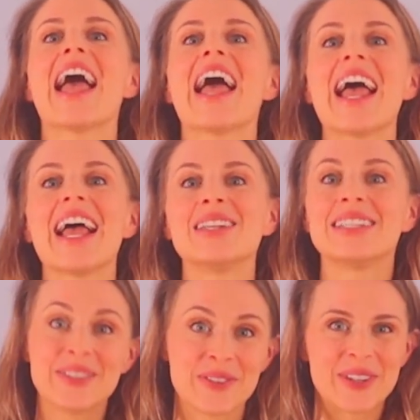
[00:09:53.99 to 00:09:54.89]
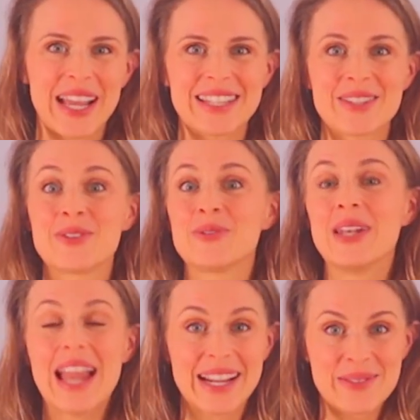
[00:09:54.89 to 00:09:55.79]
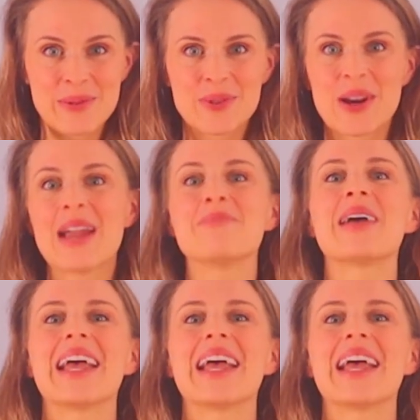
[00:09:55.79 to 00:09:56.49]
And don't forget to like and subscribe.